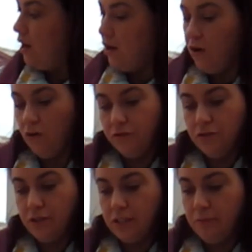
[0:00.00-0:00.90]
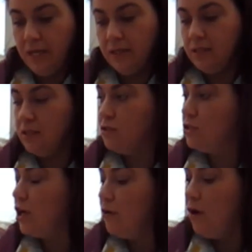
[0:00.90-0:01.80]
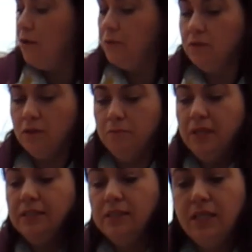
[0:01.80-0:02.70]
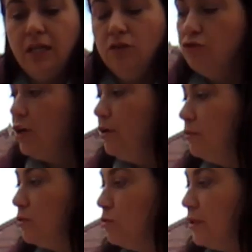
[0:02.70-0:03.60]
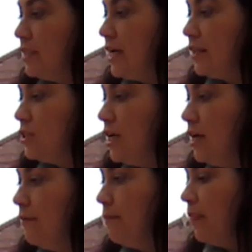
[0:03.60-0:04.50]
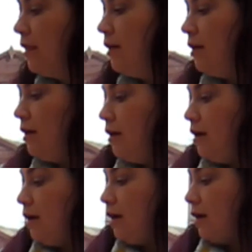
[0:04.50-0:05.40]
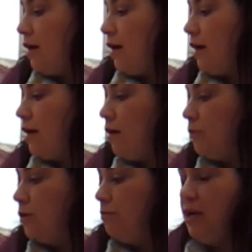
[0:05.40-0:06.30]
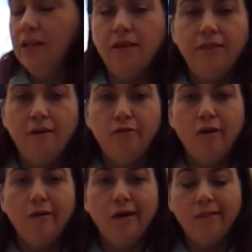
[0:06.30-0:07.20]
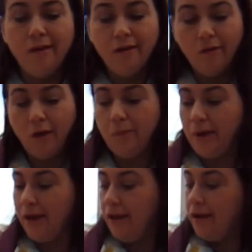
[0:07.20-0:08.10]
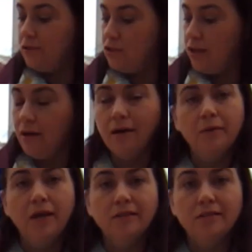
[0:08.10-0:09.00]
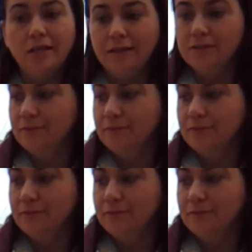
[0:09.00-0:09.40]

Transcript: of the dress piece. So I will complete the second row, which will be attached here, and I will complete the third row, and then I'll come back and show you how we cut it out.